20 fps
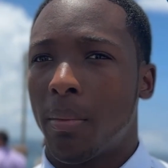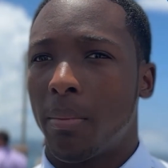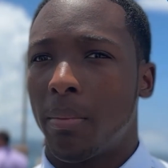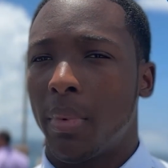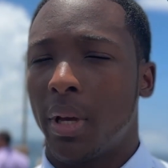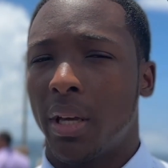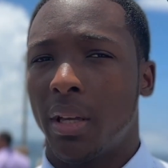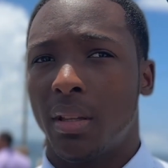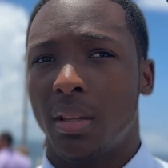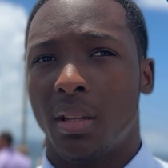
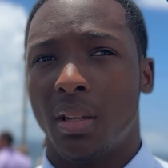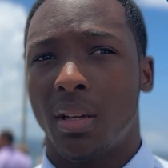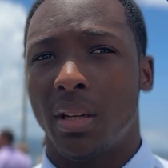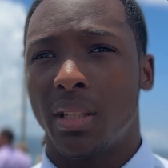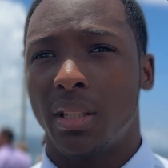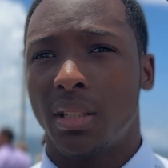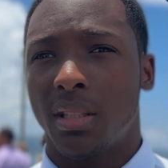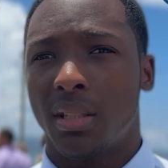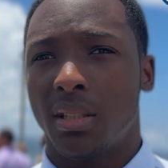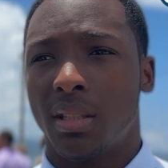My
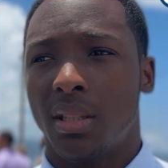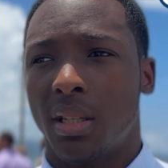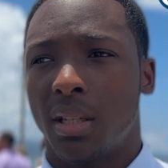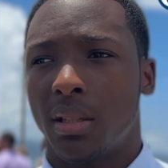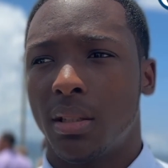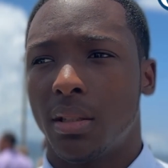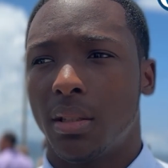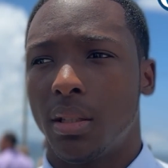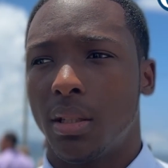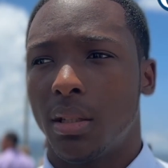thought is
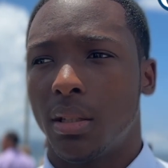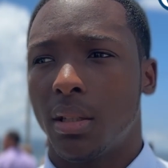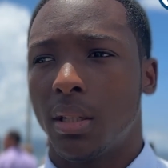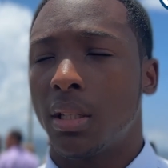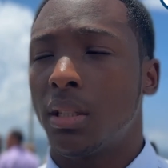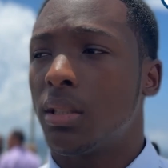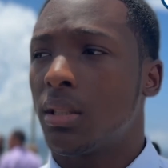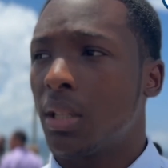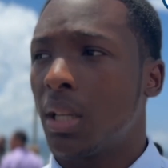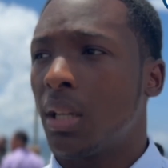that
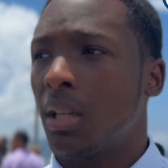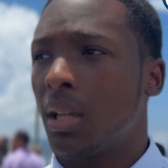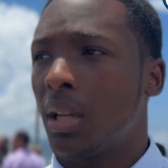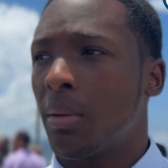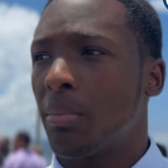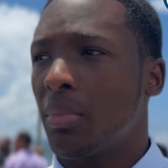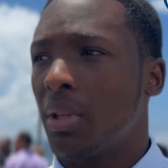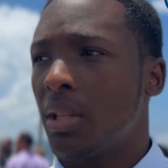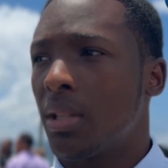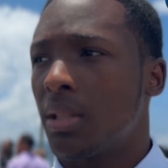it's an
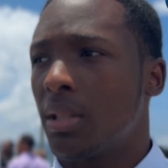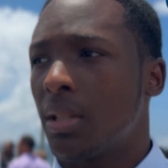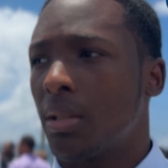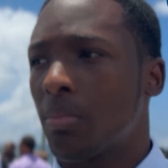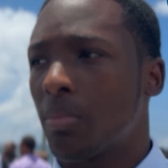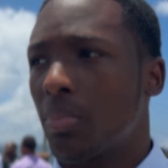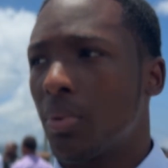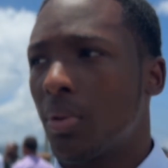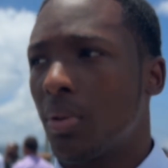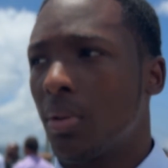
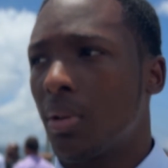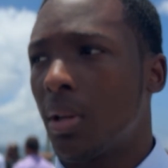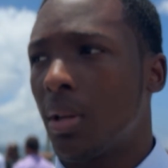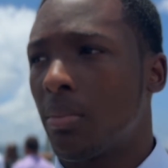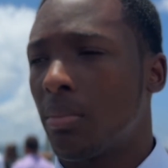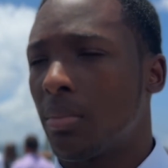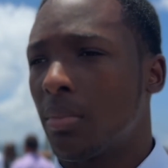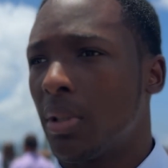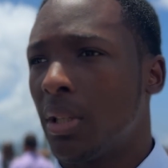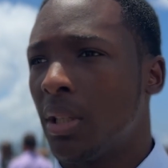amazing program.